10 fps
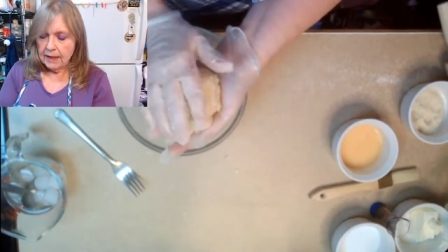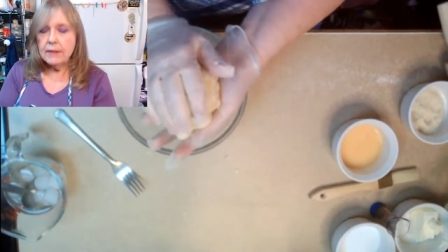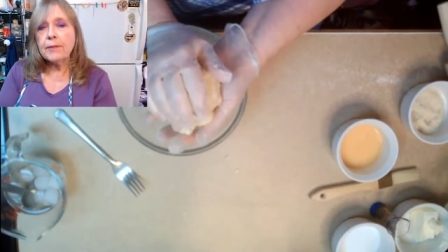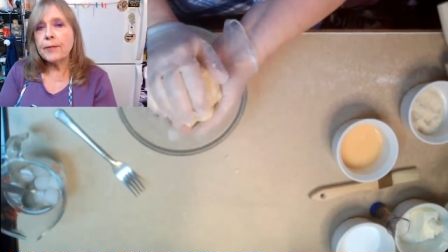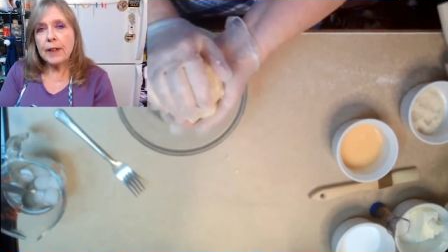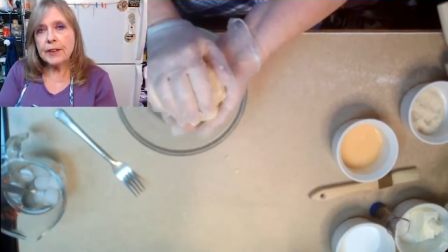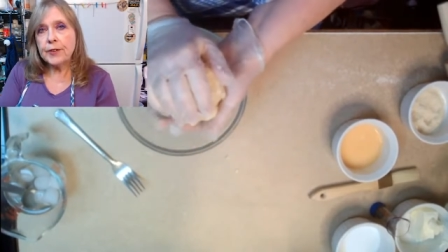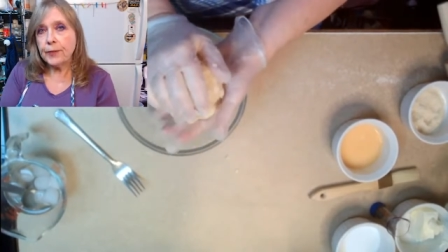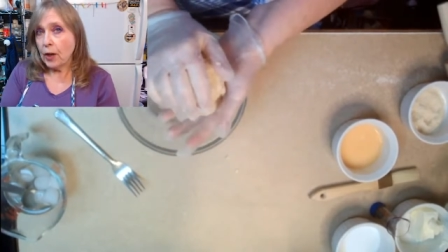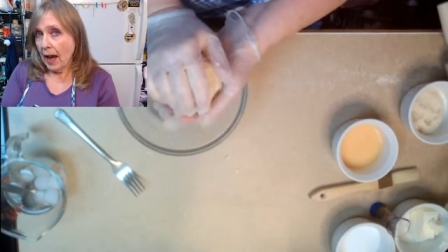in the
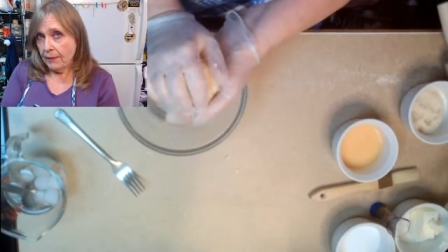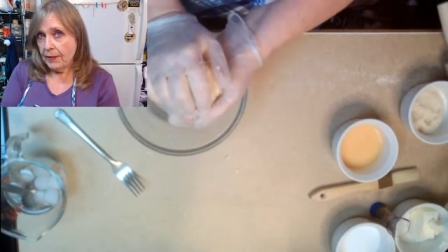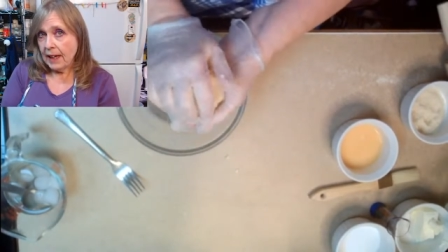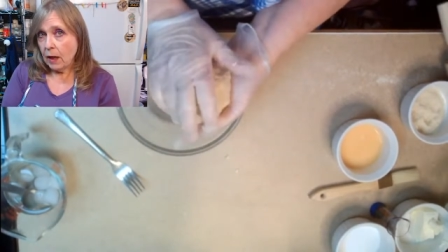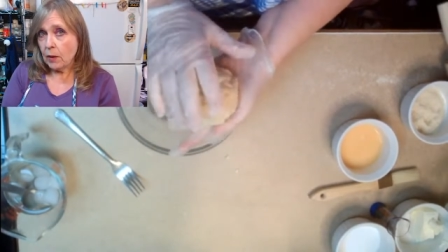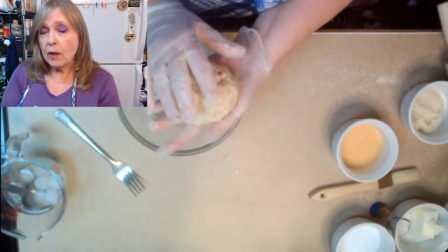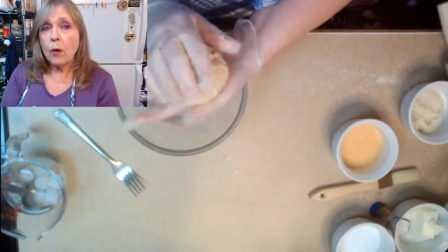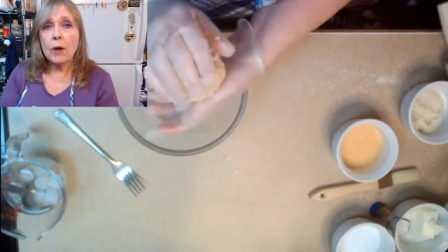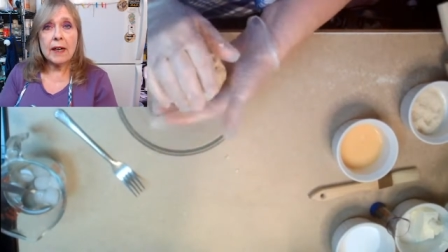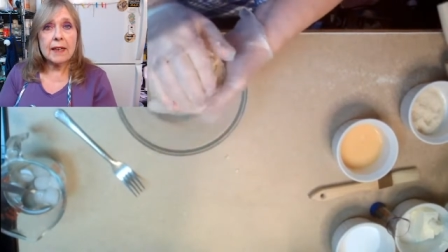fridge for half an
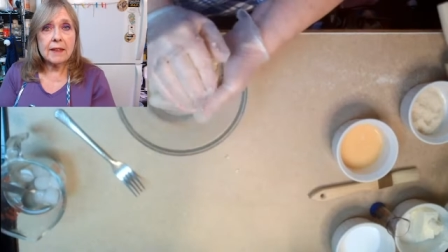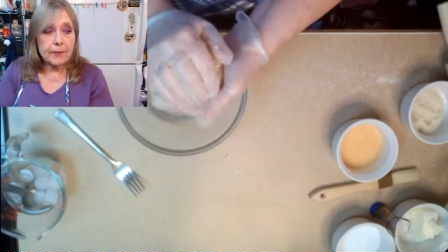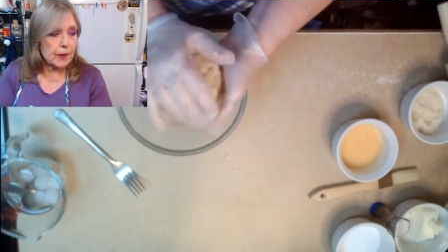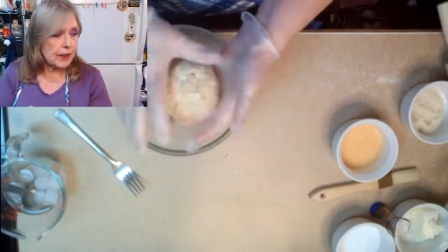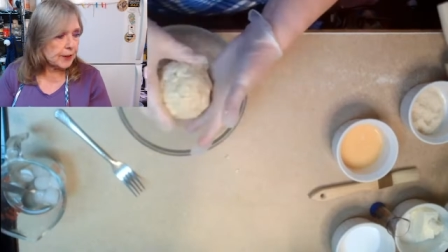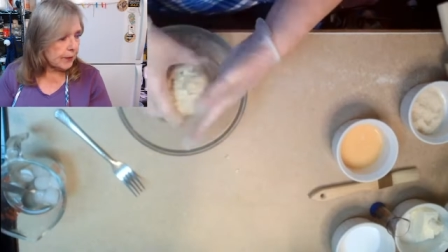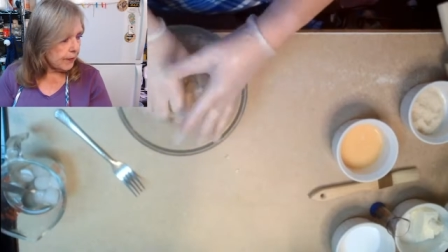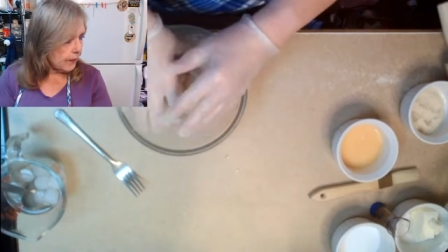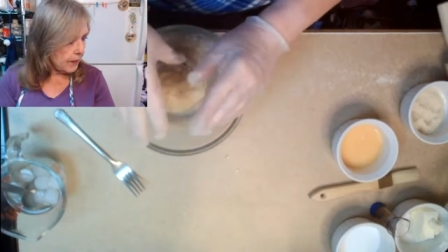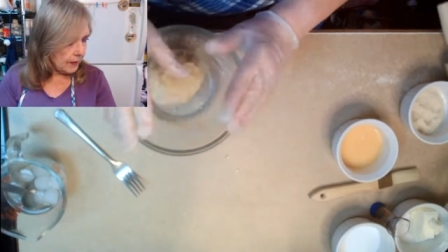hour or in the
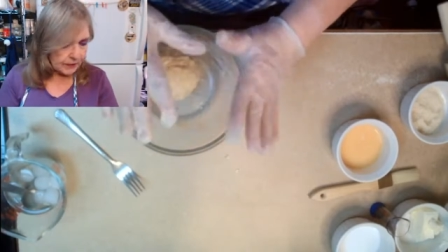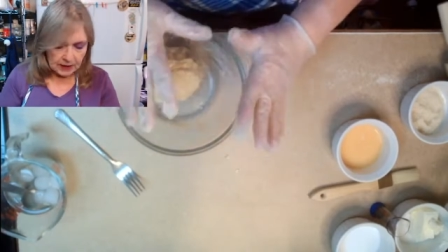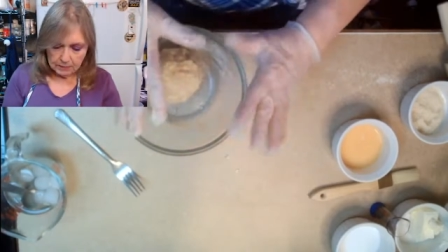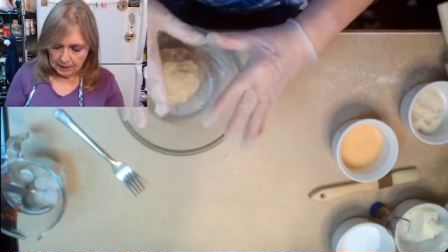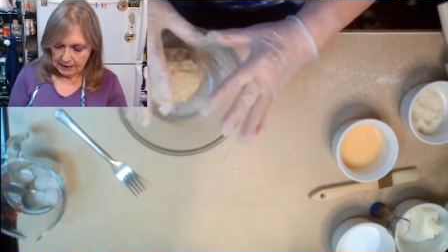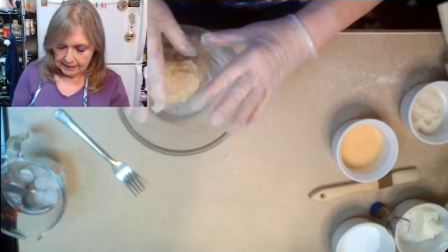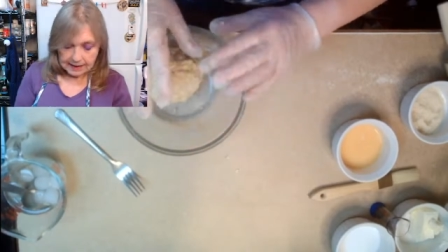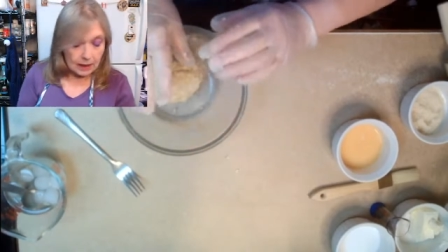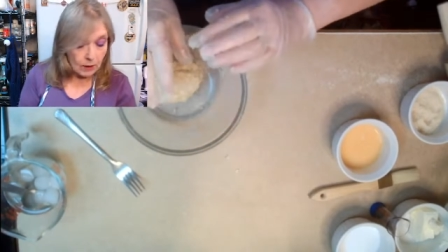freezer for 15 minutes.